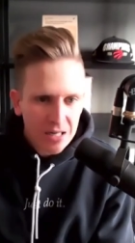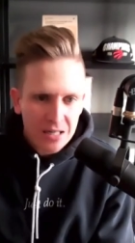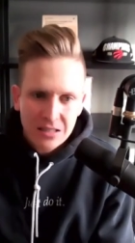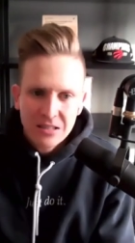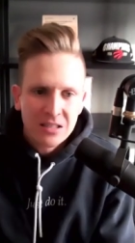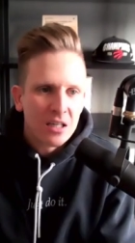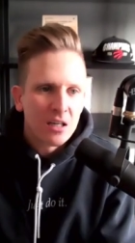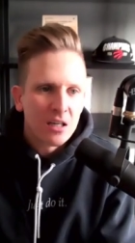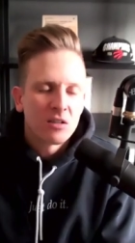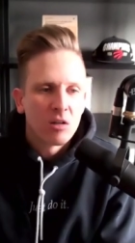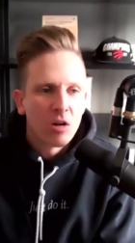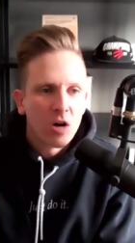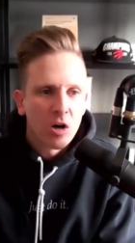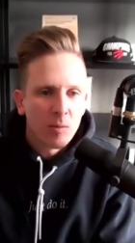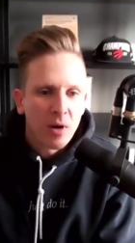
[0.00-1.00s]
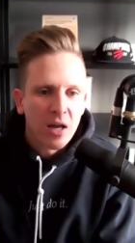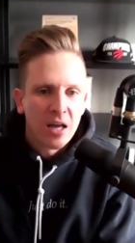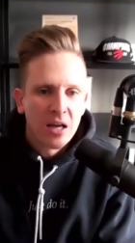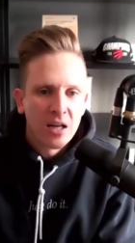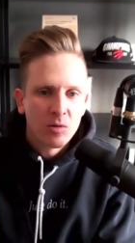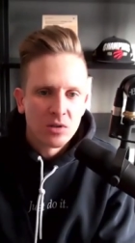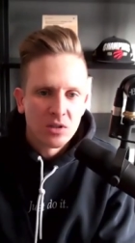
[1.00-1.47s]
DSLR in my
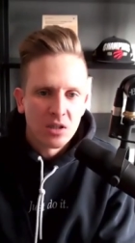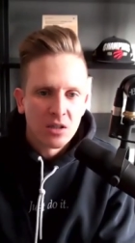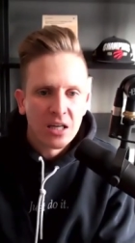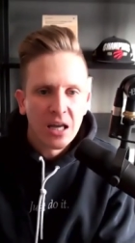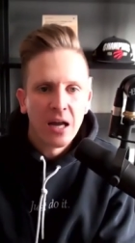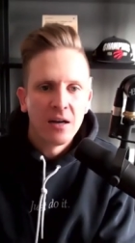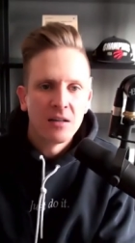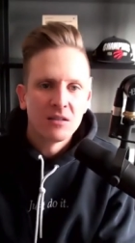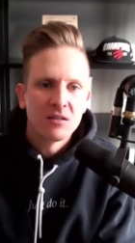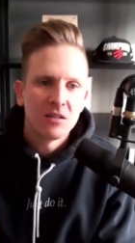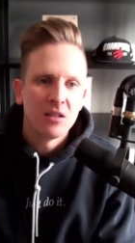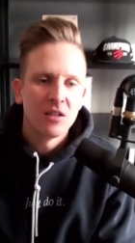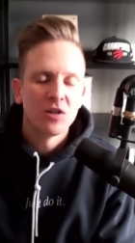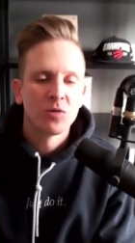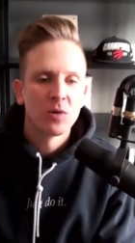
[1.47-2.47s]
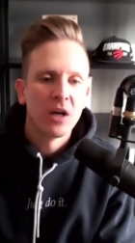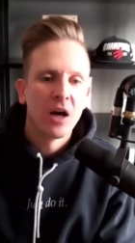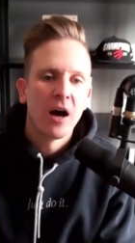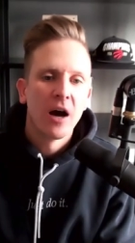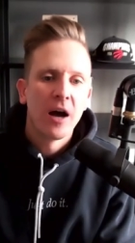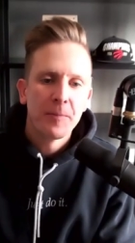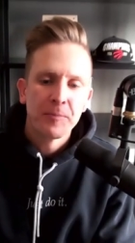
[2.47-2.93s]
hand. It was a Canon
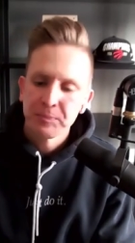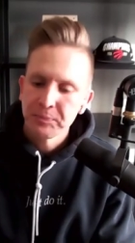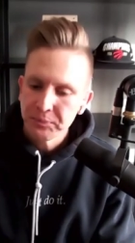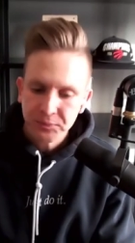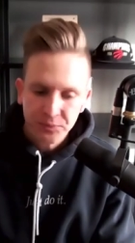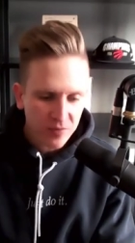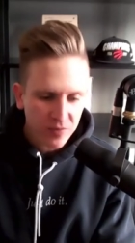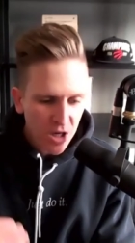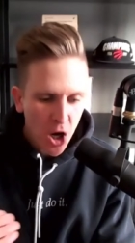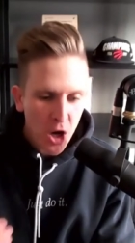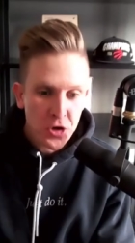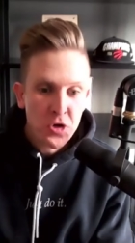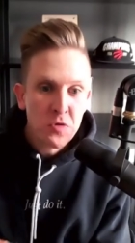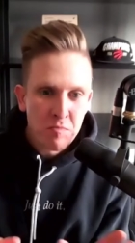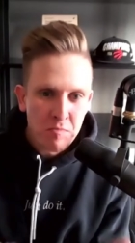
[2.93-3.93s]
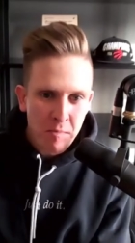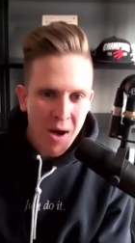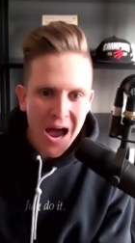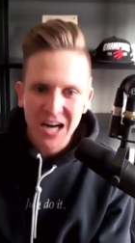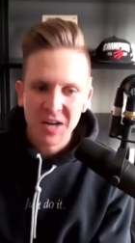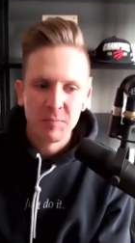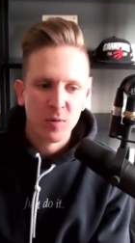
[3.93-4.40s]
T3i a new
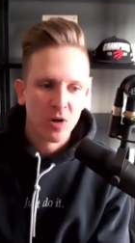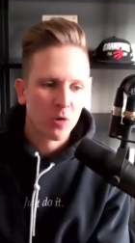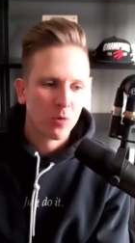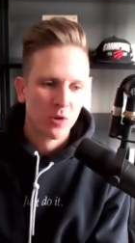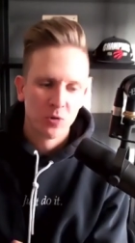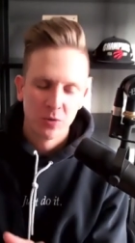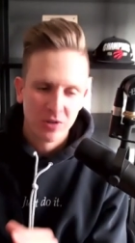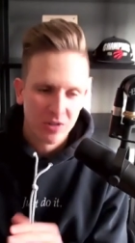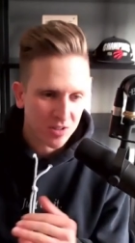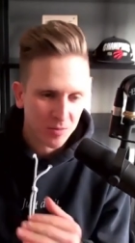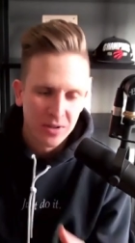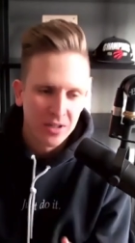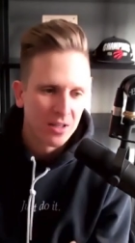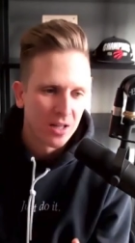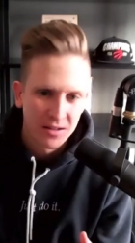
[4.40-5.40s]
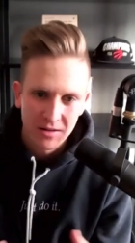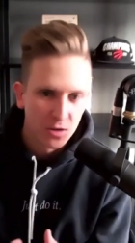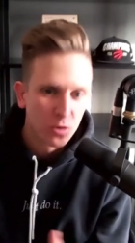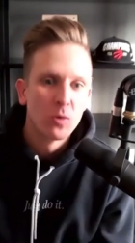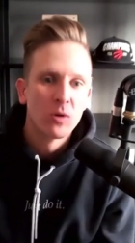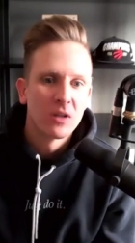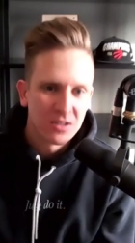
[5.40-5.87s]
MacBook, which was to me like the
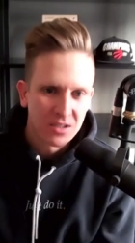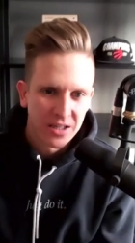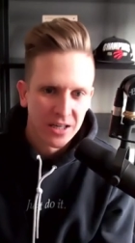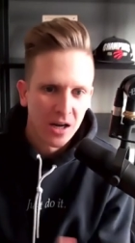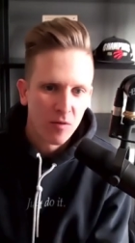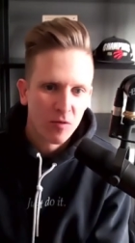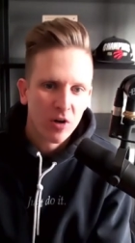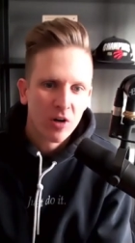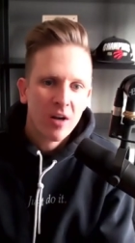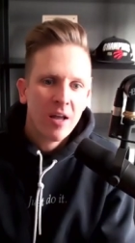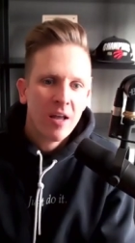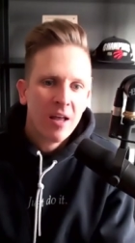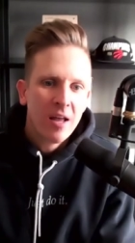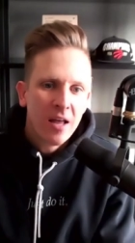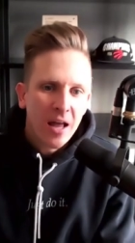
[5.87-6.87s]
coolest thing ever. Yep.